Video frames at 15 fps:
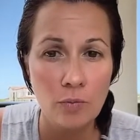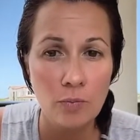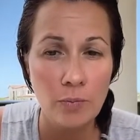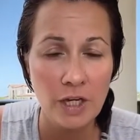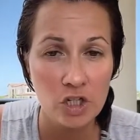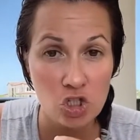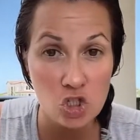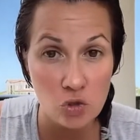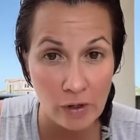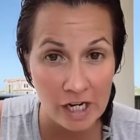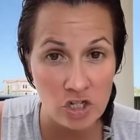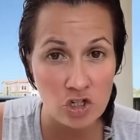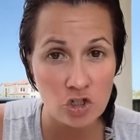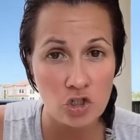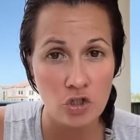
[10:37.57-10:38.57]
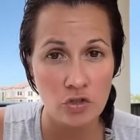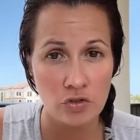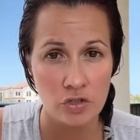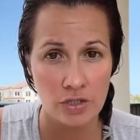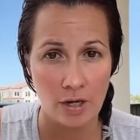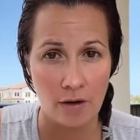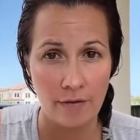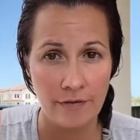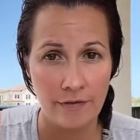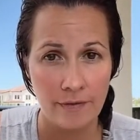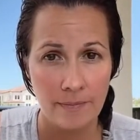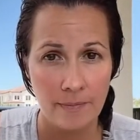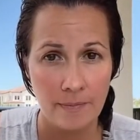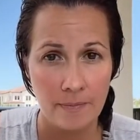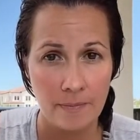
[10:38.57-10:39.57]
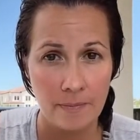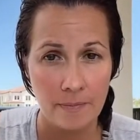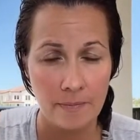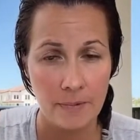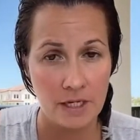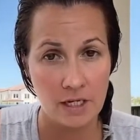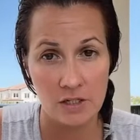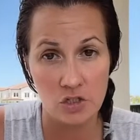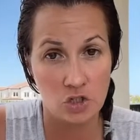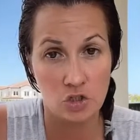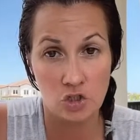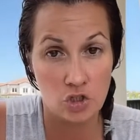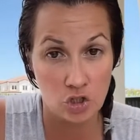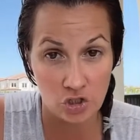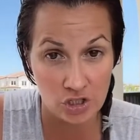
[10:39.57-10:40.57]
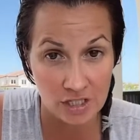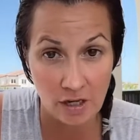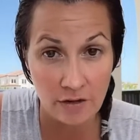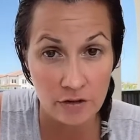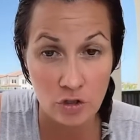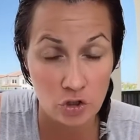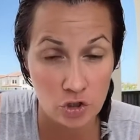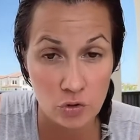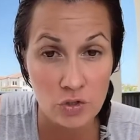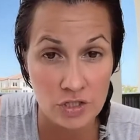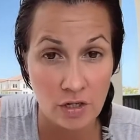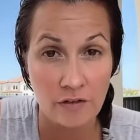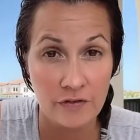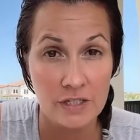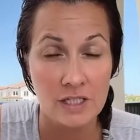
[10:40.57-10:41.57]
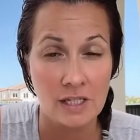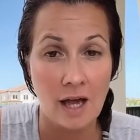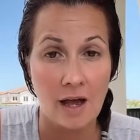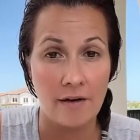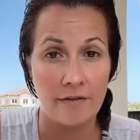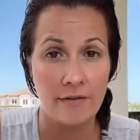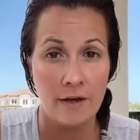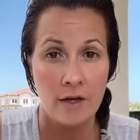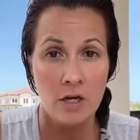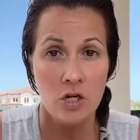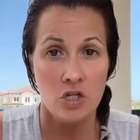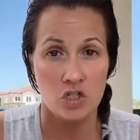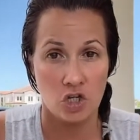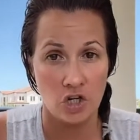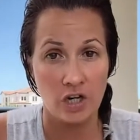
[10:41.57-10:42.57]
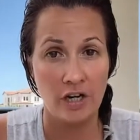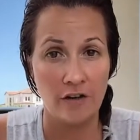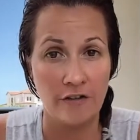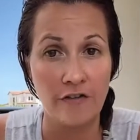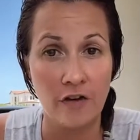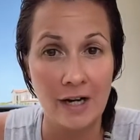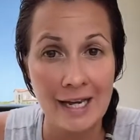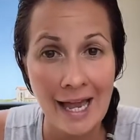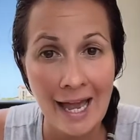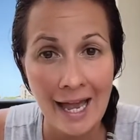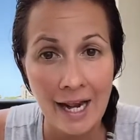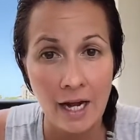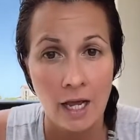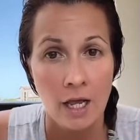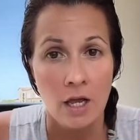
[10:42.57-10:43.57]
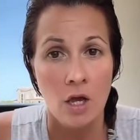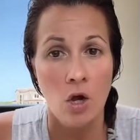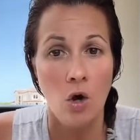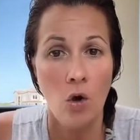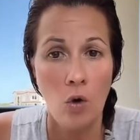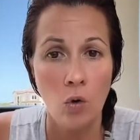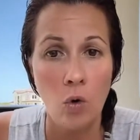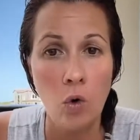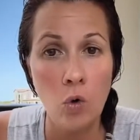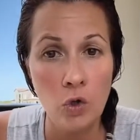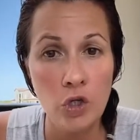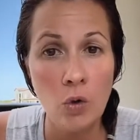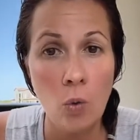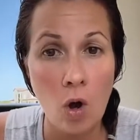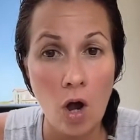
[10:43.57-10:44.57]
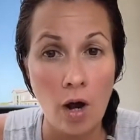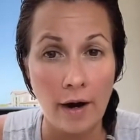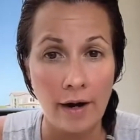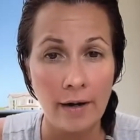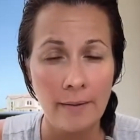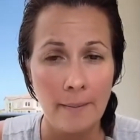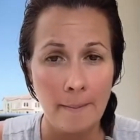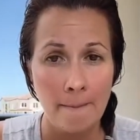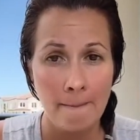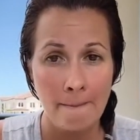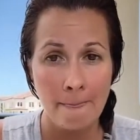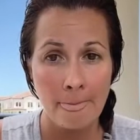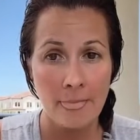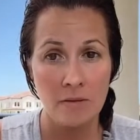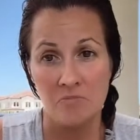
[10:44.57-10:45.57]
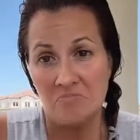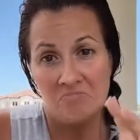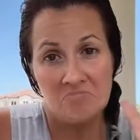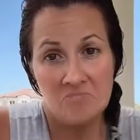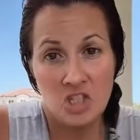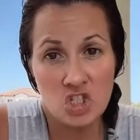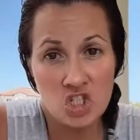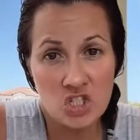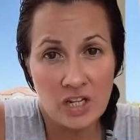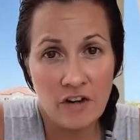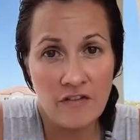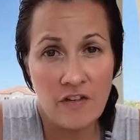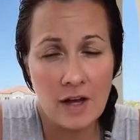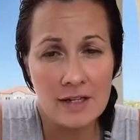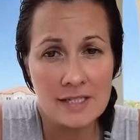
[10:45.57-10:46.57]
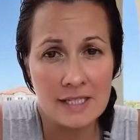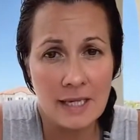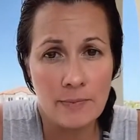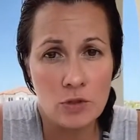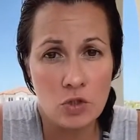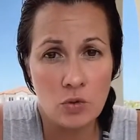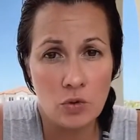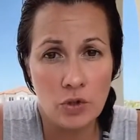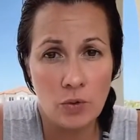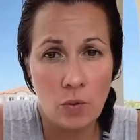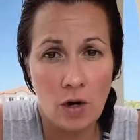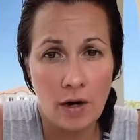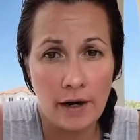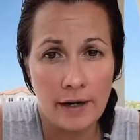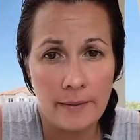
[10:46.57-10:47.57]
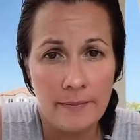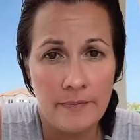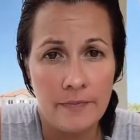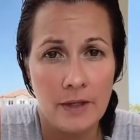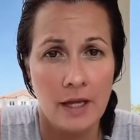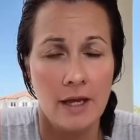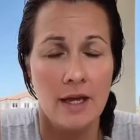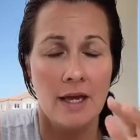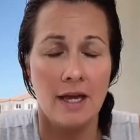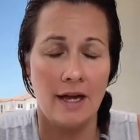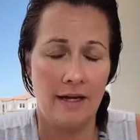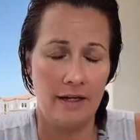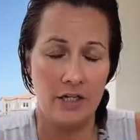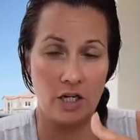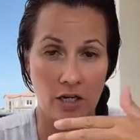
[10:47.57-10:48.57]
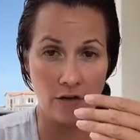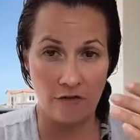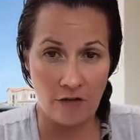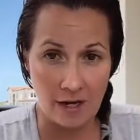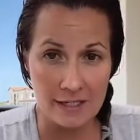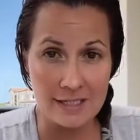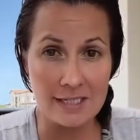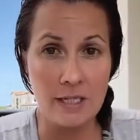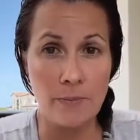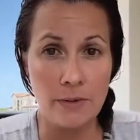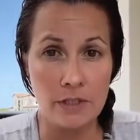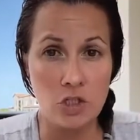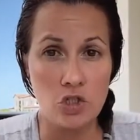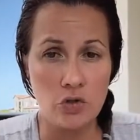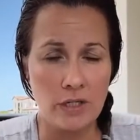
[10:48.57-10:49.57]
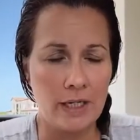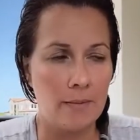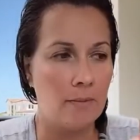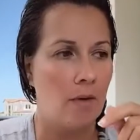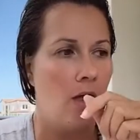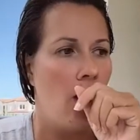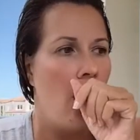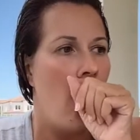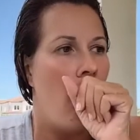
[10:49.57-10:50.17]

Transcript: be a stranger to yourself because your yourself your true self is love. So you're gonna forget who you are. You're just gonna fall asleep to who you are. You're gonna fall asleep in the dream,